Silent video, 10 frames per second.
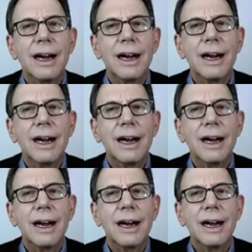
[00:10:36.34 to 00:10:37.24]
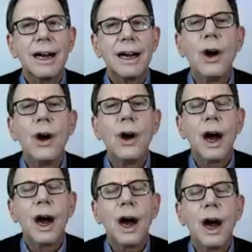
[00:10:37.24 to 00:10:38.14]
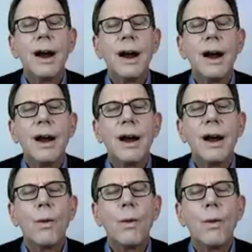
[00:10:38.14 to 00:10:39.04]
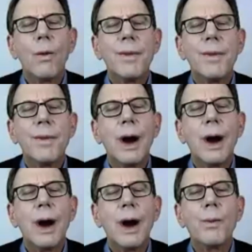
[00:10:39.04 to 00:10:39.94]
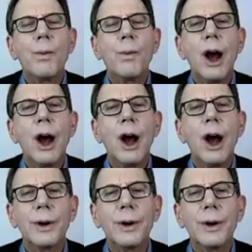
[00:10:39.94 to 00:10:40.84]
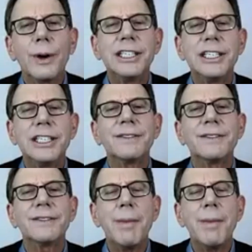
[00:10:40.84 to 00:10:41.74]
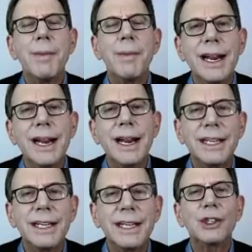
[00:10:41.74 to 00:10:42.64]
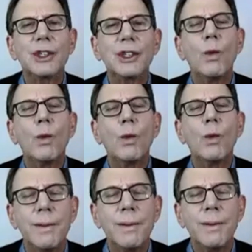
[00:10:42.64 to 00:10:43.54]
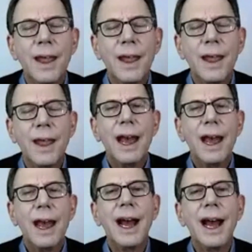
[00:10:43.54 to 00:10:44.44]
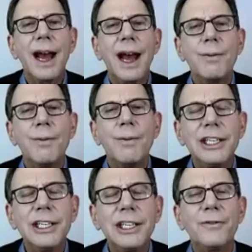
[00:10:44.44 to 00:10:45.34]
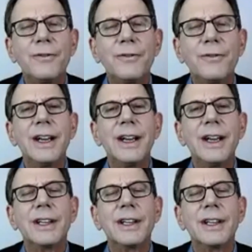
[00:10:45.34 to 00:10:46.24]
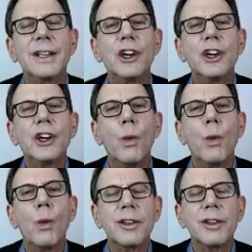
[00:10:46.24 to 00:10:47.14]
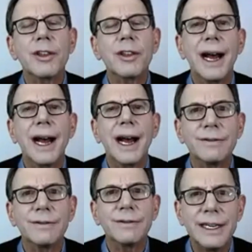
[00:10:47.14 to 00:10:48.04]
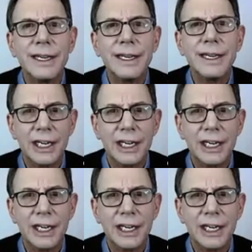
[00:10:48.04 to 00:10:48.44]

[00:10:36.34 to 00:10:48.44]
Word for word: So, so uh, what? A, what will help a relationship is if a man says to a woman, have I ever made you feel that you're not worth my undivided attention?